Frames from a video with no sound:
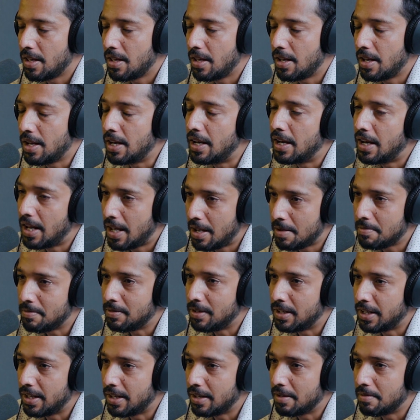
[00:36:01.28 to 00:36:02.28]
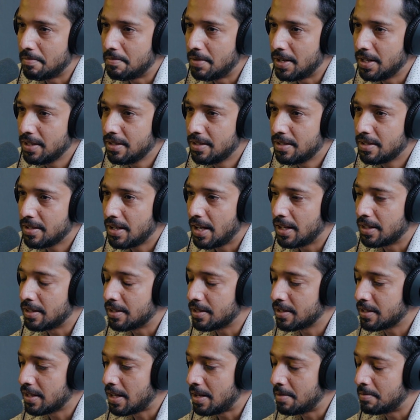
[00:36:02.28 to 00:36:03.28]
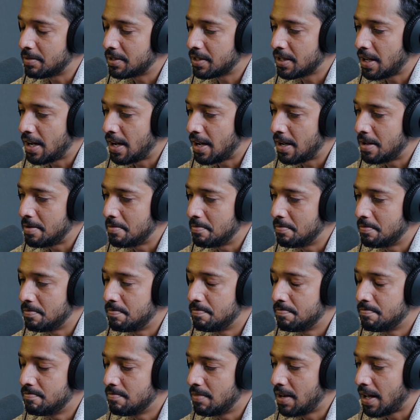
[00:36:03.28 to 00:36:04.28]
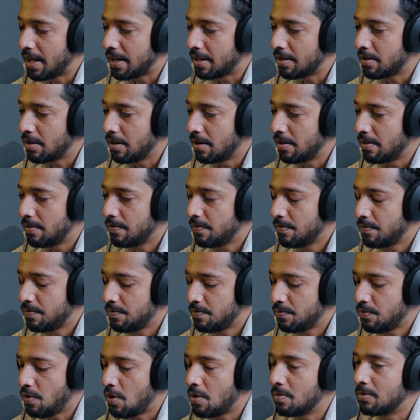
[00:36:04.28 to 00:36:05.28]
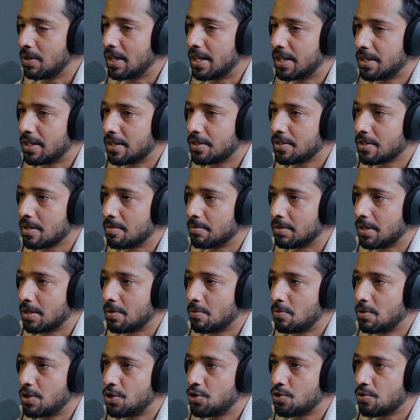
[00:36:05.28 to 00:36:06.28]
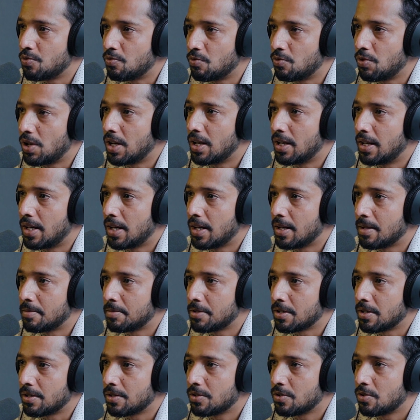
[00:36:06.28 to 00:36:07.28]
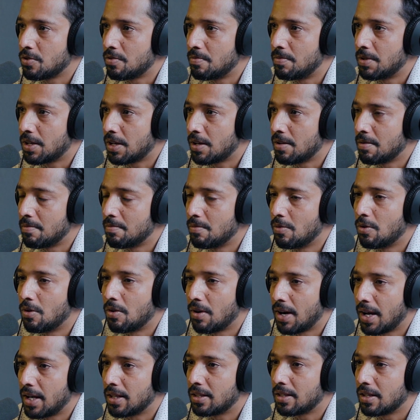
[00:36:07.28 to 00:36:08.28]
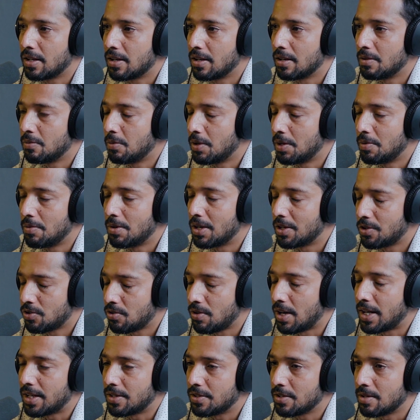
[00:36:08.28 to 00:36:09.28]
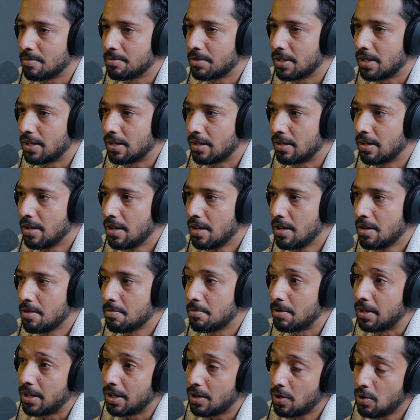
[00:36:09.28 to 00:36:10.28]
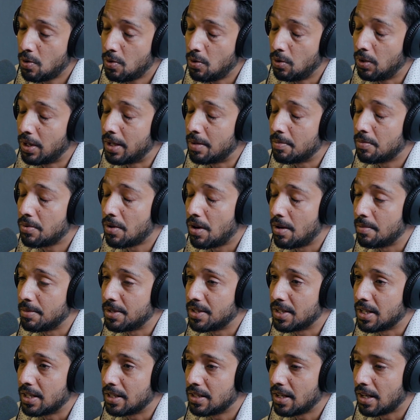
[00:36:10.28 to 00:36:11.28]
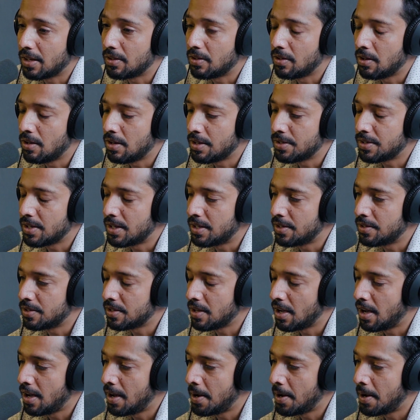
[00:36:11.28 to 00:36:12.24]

enabling bits at the same time, like formulating something which really helps us to become more ethical when we are trying something pretty cool and promising technologies.